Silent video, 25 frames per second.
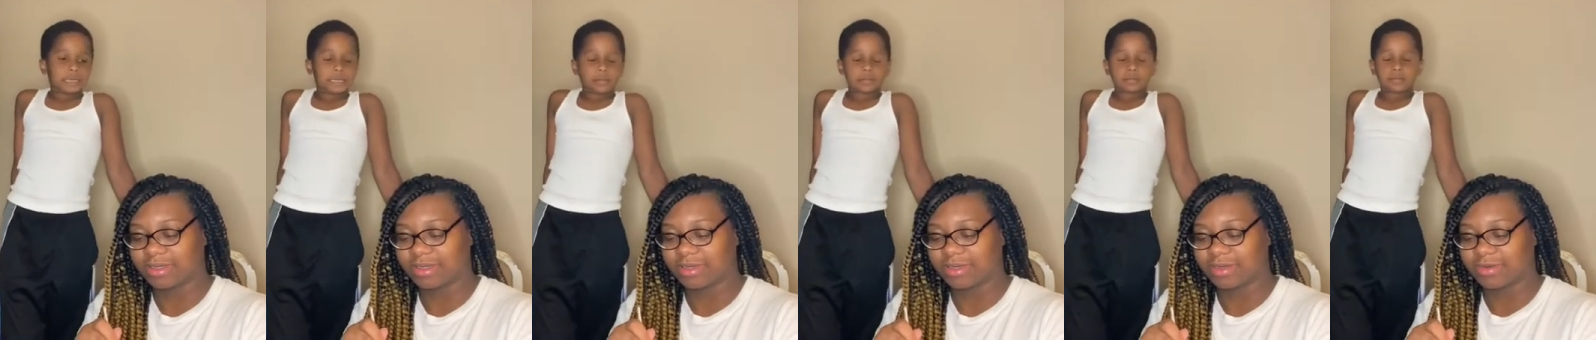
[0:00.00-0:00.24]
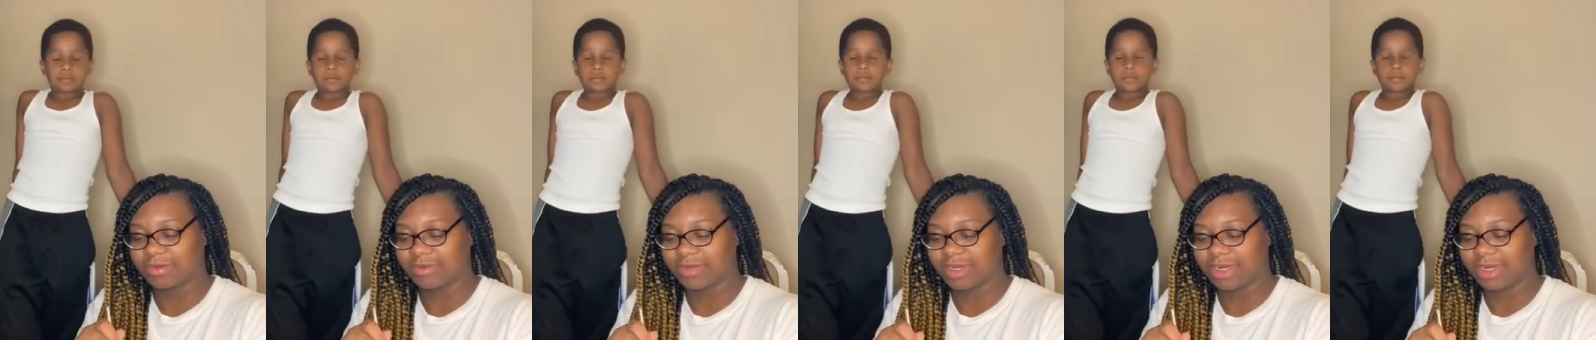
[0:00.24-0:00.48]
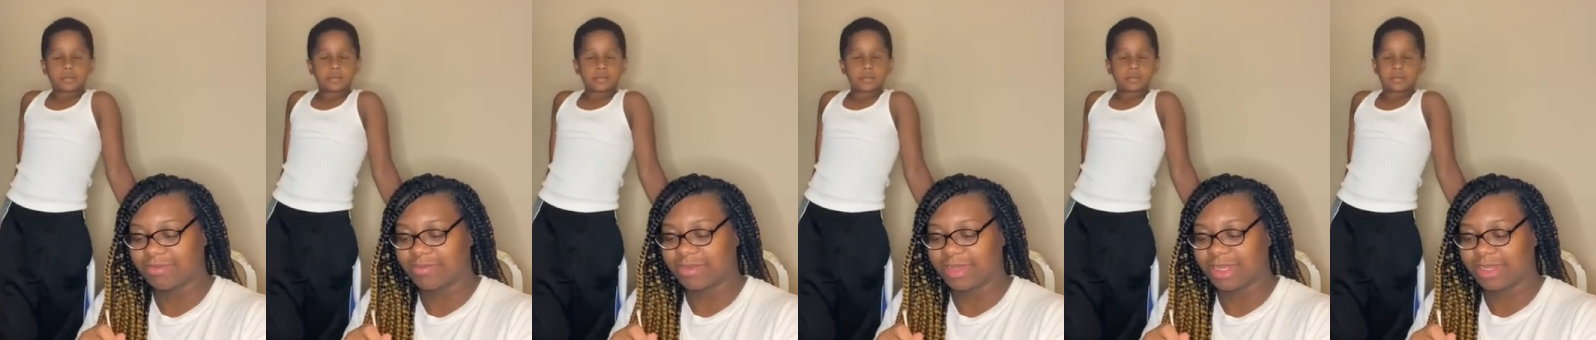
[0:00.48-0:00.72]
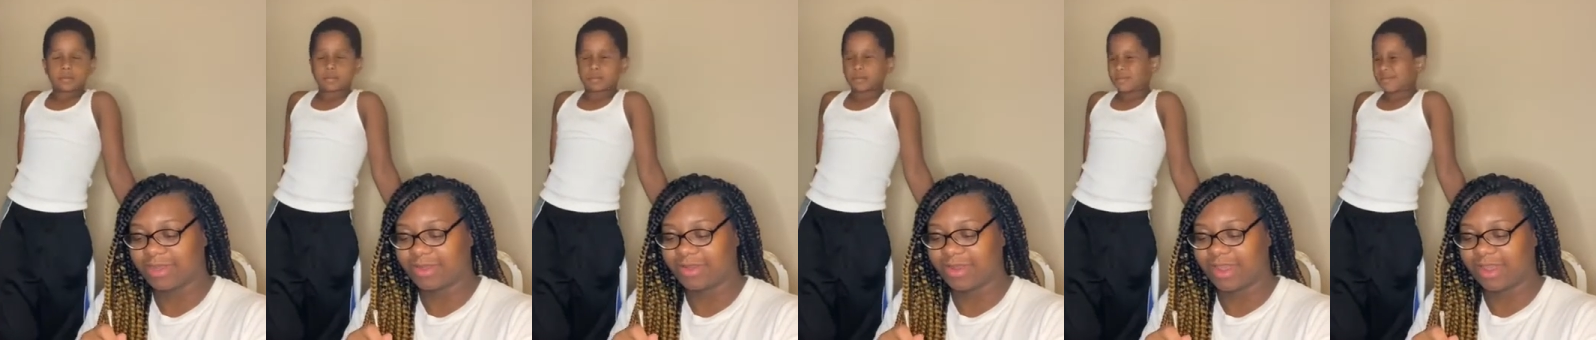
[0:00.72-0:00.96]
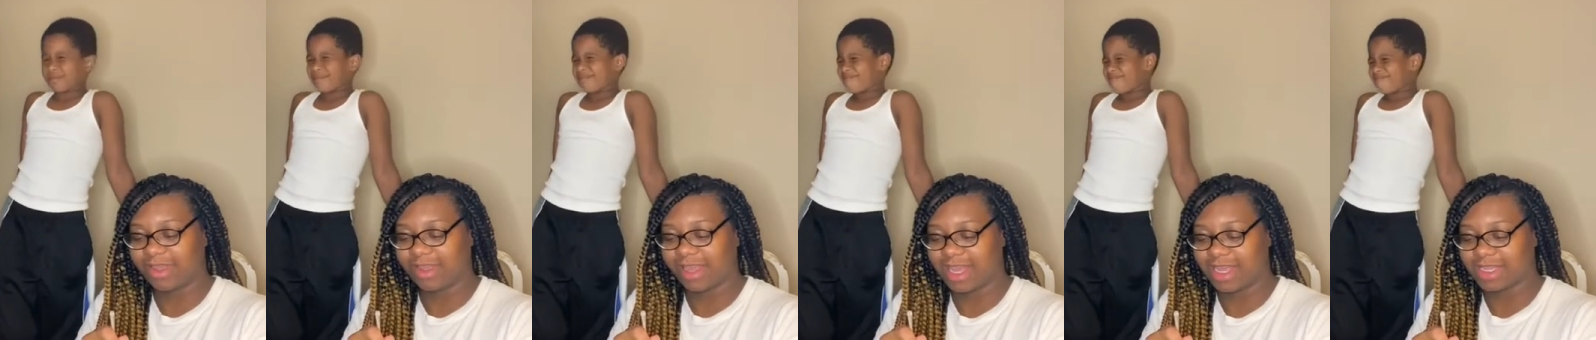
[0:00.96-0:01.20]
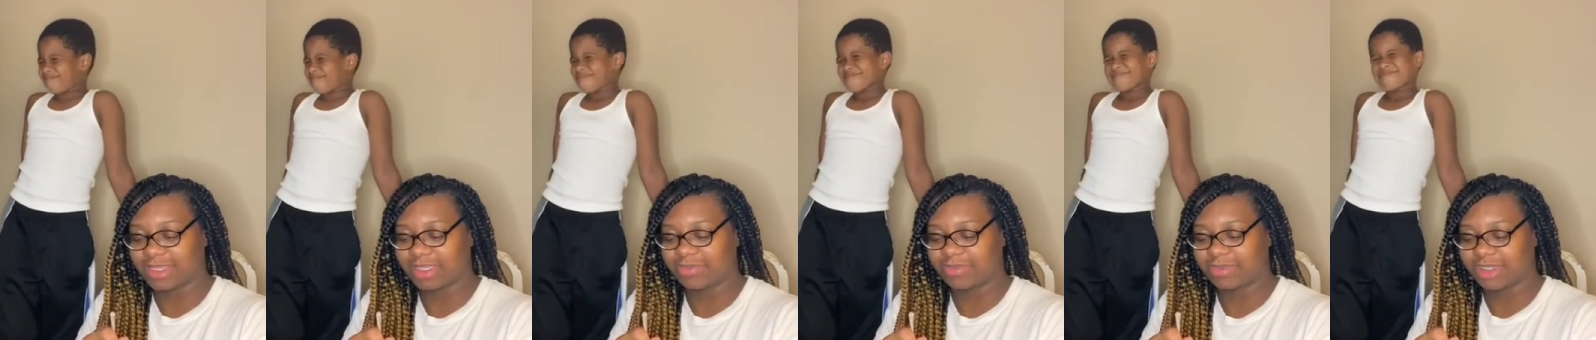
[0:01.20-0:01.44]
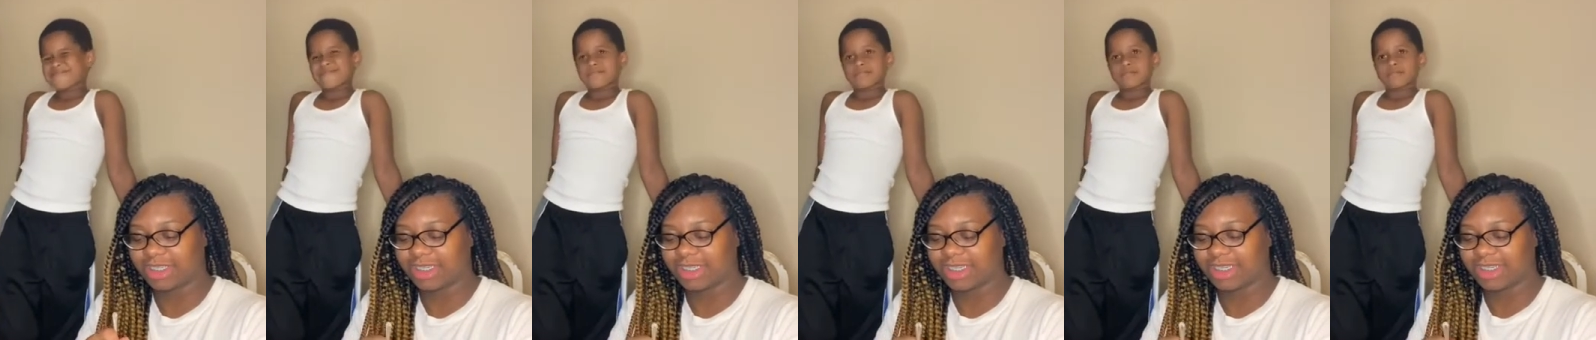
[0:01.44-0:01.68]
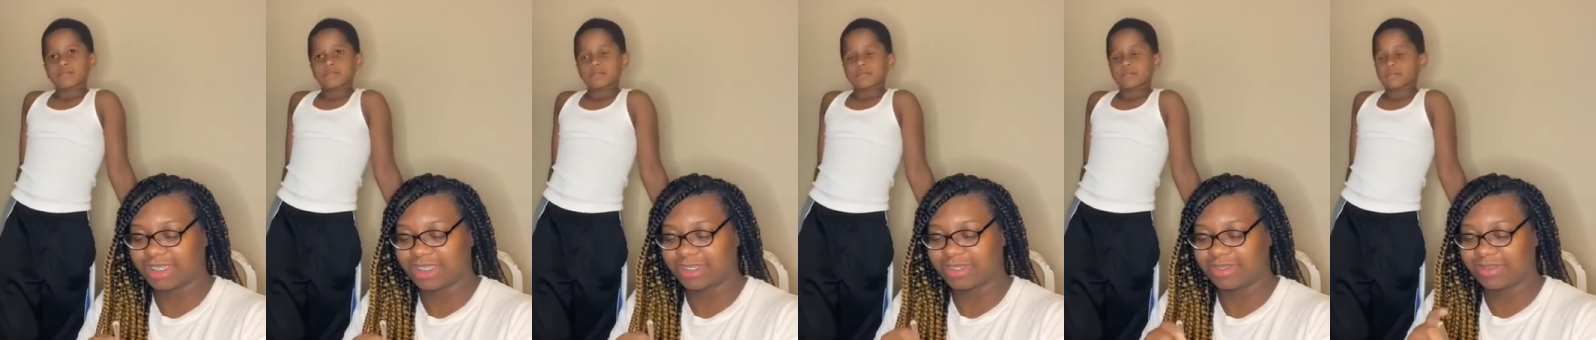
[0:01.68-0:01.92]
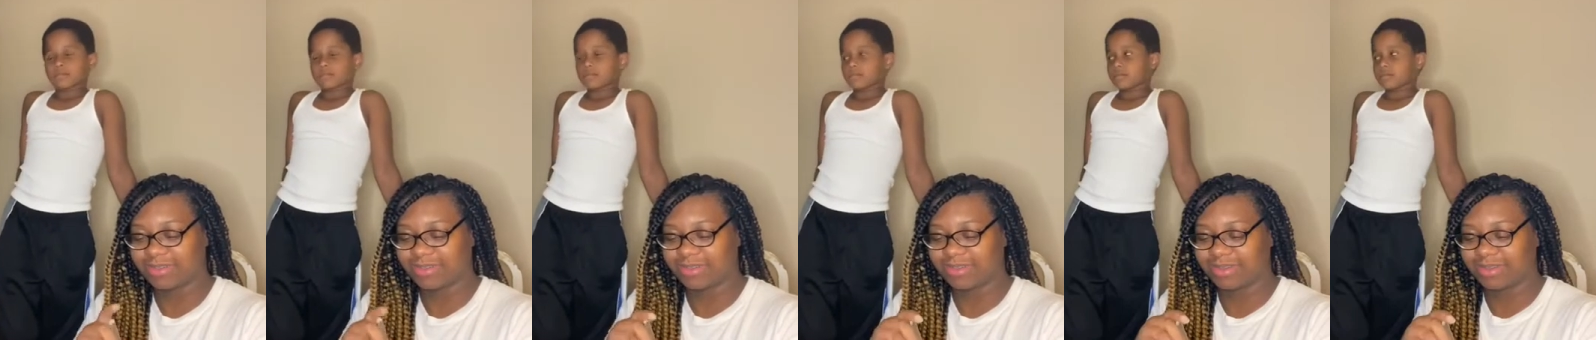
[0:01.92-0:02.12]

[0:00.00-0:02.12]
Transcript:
Speaker 1: What it mean? How she reject you?